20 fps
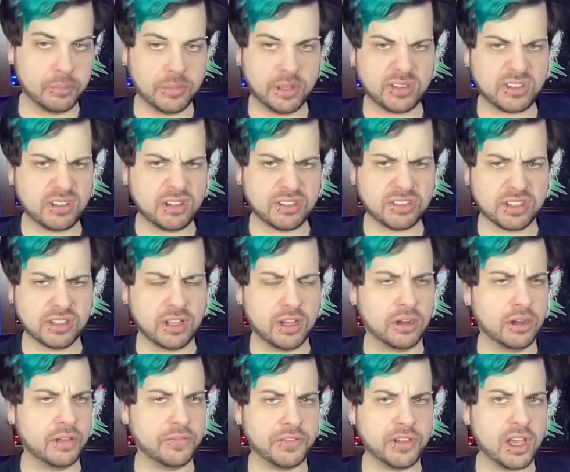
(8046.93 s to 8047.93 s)
Seriously though,
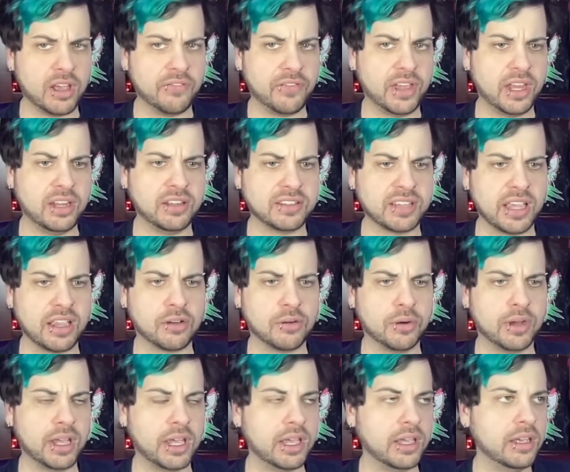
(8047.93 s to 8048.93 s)
if you have any
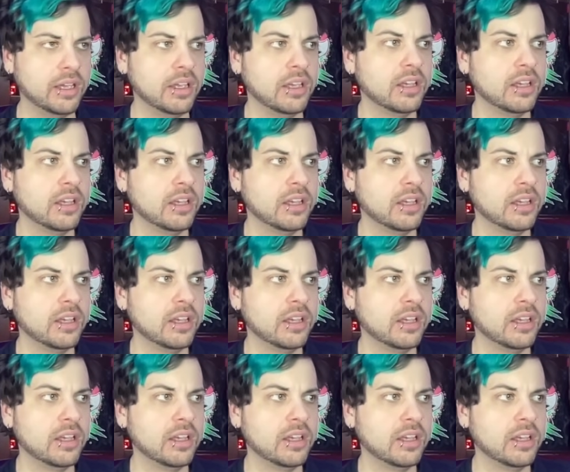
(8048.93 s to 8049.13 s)
takeaway,